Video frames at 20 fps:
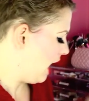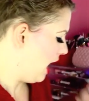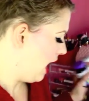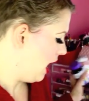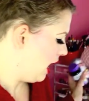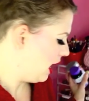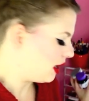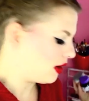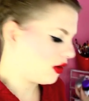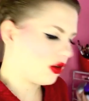
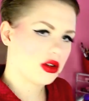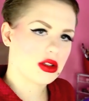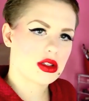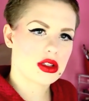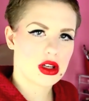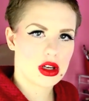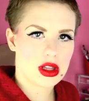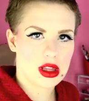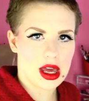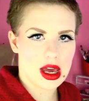and
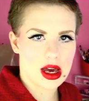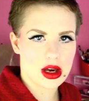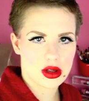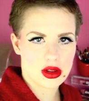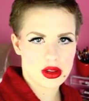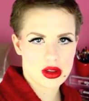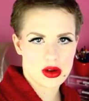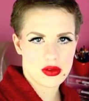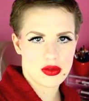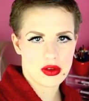also the
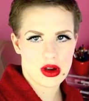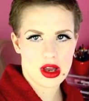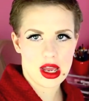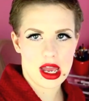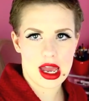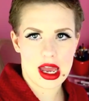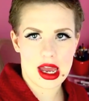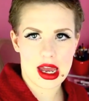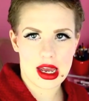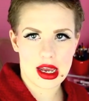health of your
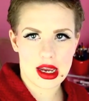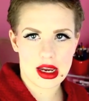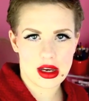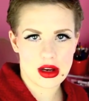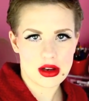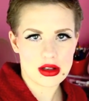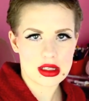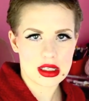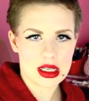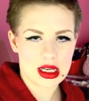hair,
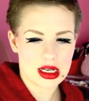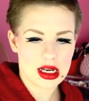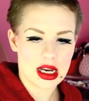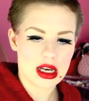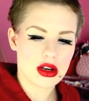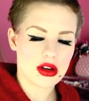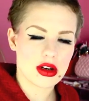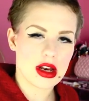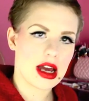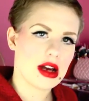your skin
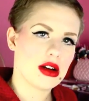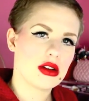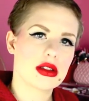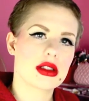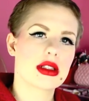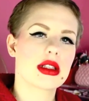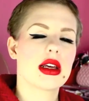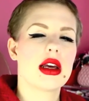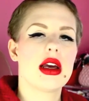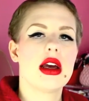and your
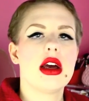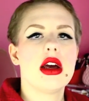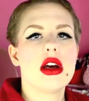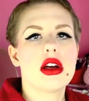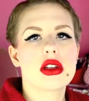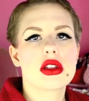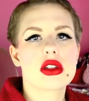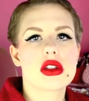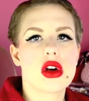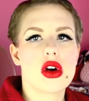nails.
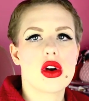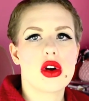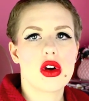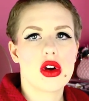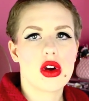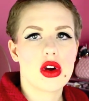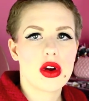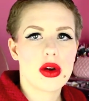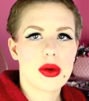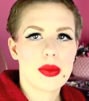
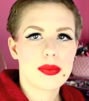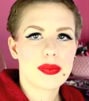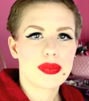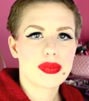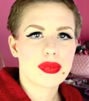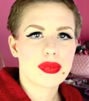So